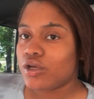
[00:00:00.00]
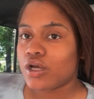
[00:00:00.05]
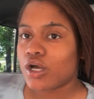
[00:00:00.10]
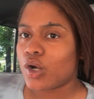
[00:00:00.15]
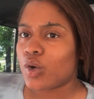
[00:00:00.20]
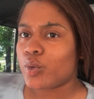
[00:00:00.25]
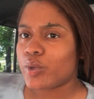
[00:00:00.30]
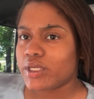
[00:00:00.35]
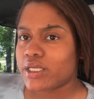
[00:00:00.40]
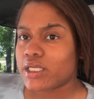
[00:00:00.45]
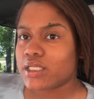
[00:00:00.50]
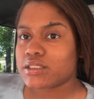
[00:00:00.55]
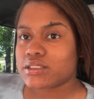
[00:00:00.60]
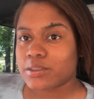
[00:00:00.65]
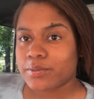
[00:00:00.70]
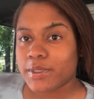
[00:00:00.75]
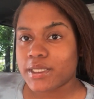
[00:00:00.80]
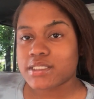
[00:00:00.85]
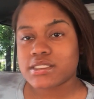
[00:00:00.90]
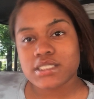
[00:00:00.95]
a week
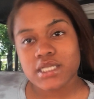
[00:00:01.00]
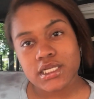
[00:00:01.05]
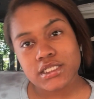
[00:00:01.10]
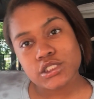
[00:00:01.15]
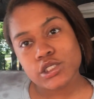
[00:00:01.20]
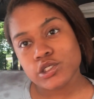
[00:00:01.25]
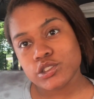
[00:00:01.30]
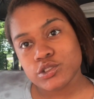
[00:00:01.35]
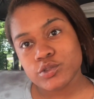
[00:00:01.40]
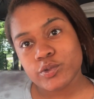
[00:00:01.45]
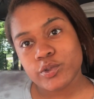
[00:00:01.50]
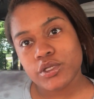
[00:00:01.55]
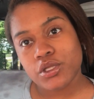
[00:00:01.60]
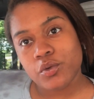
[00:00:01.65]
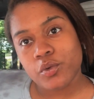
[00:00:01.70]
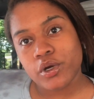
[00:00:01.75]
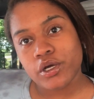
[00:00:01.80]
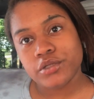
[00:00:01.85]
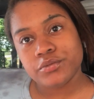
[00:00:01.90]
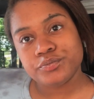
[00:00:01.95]
into basic, I turned
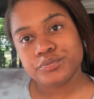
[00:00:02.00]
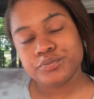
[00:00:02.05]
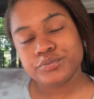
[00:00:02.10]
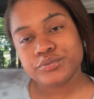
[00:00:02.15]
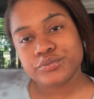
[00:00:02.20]
21.